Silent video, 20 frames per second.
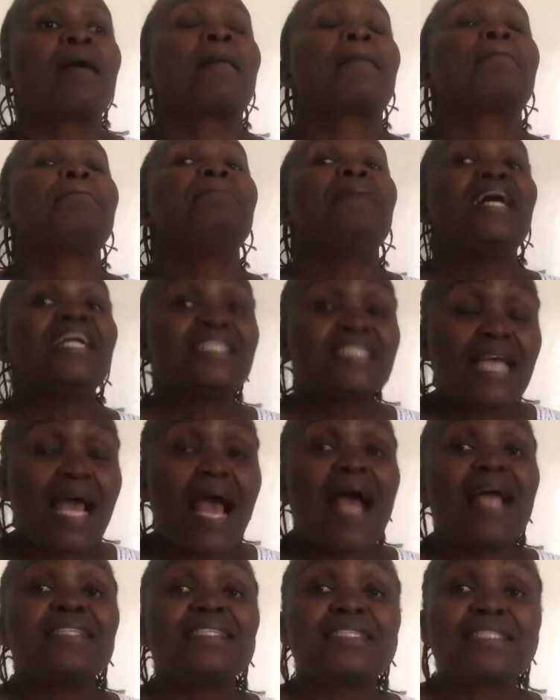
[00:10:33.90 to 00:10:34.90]
But
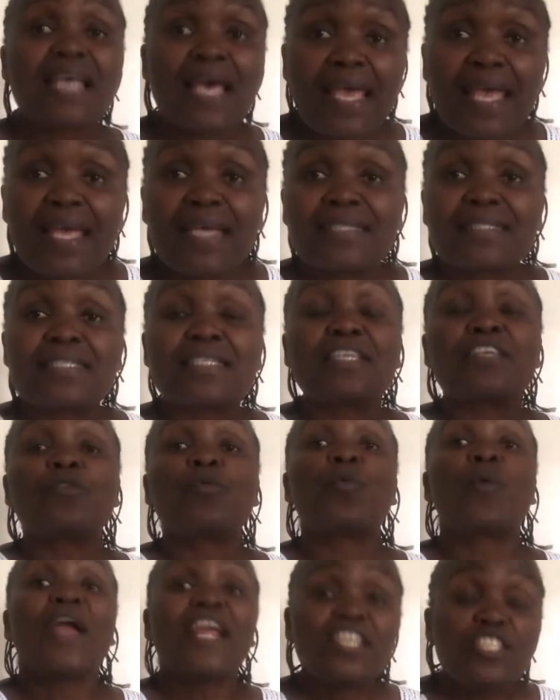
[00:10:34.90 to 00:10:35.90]
anxiety,
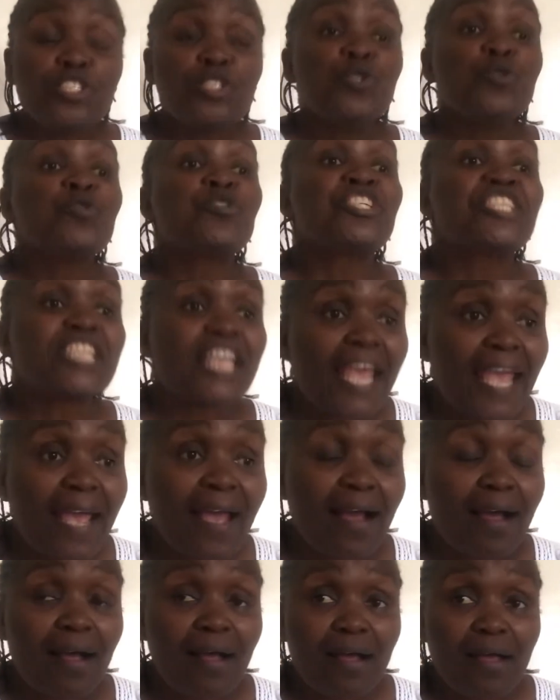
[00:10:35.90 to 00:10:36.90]
when you
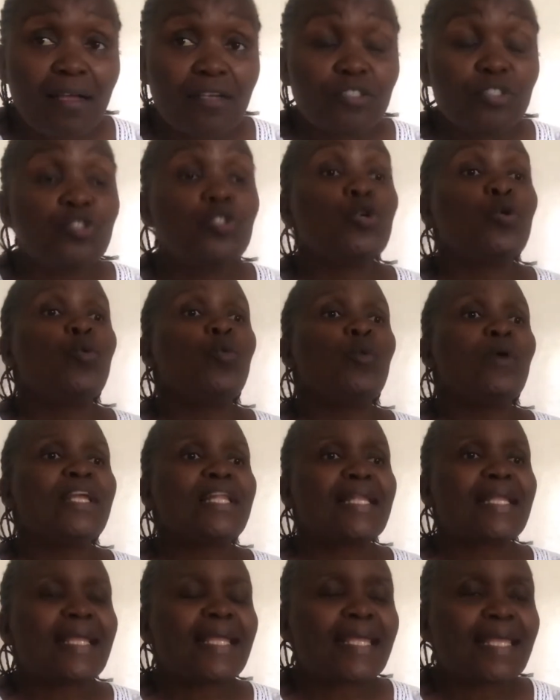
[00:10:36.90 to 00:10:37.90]
share, you
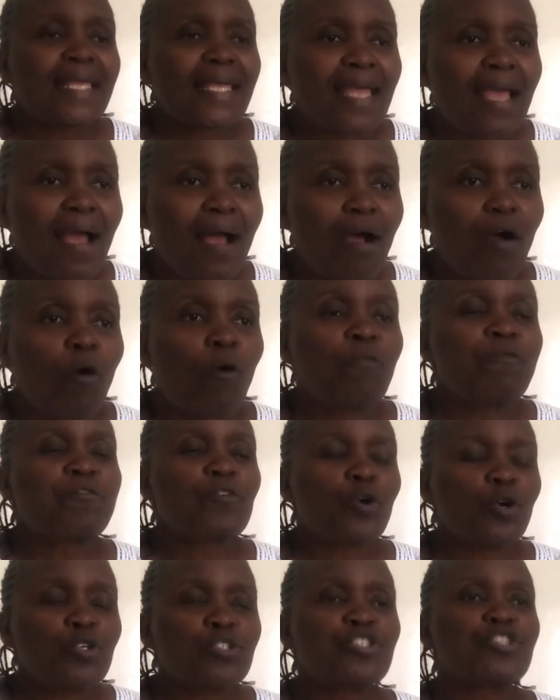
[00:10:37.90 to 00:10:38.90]
will hear. Of
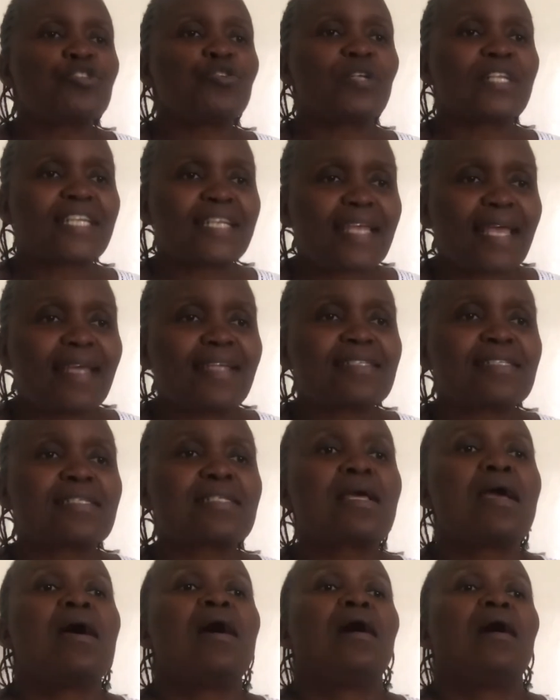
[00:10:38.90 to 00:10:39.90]
course, you'll get
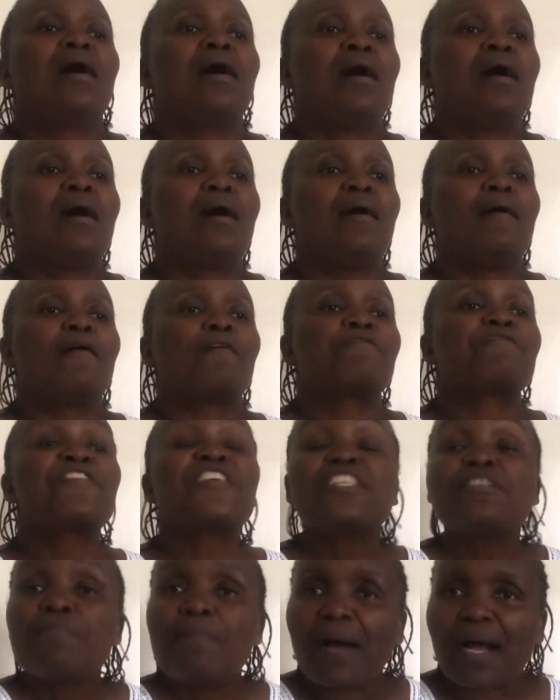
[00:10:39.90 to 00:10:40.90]

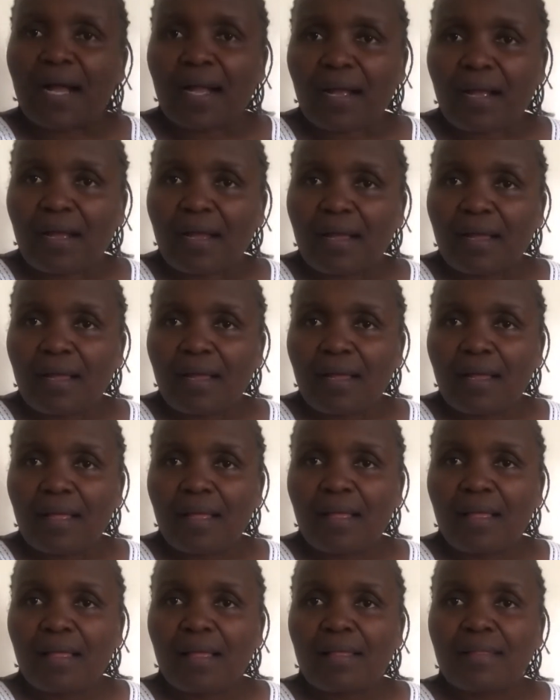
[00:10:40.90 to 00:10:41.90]
feedback.
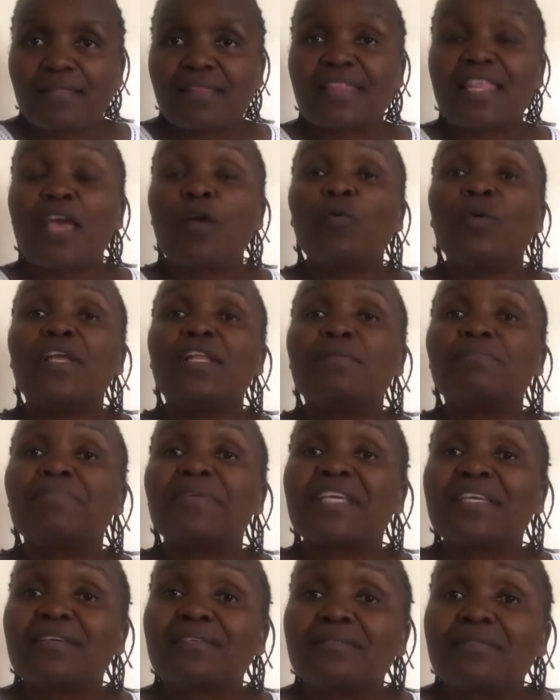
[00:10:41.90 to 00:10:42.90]
They will
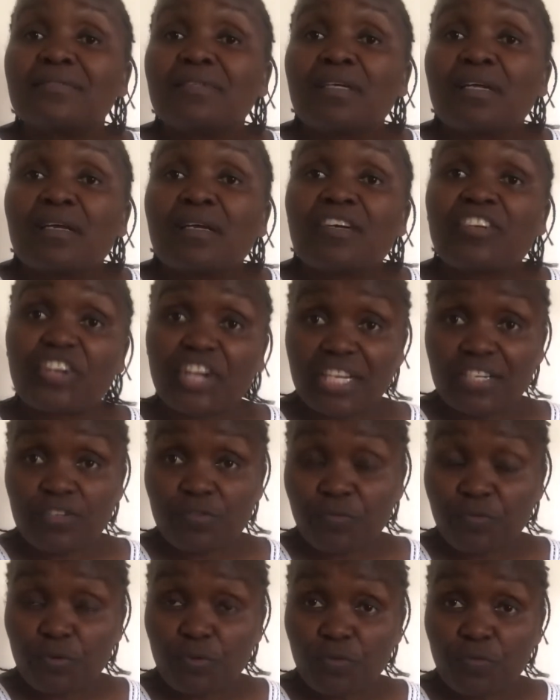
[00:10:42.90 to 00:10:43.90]
be
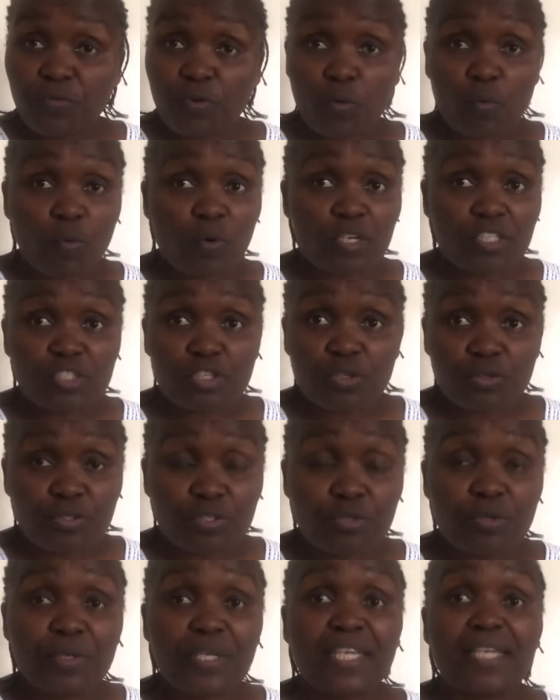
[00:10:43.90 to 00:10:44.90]
grateful for what you're
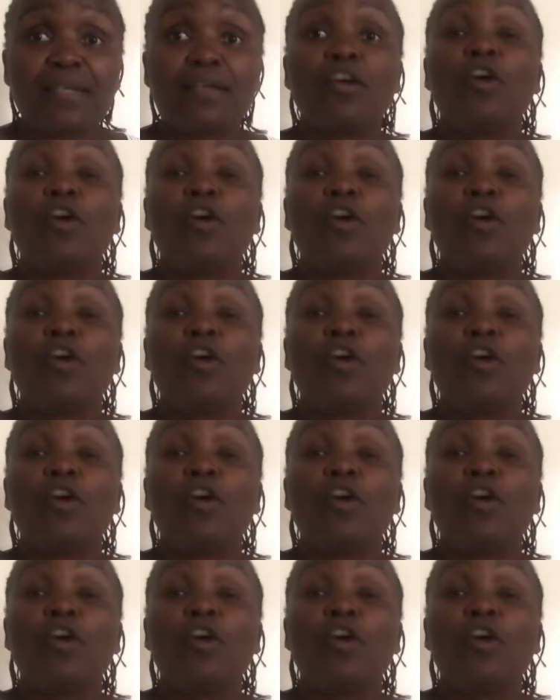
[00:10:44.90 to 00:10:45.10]
doing,